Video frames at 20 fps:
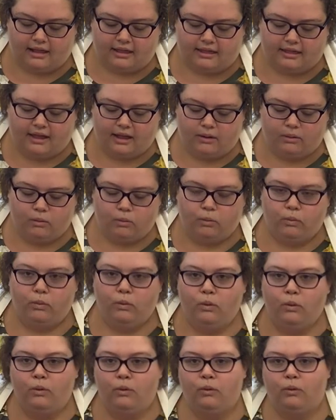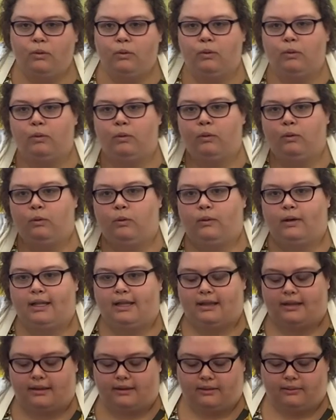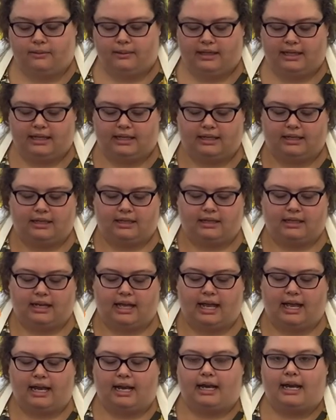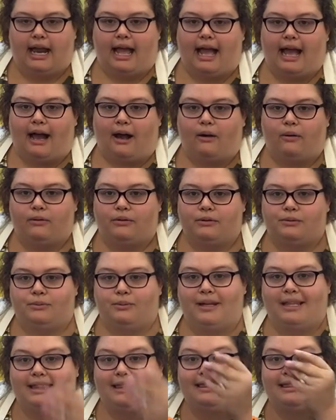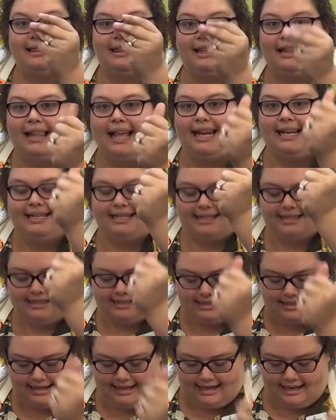Then woo went the wind, and out went the light.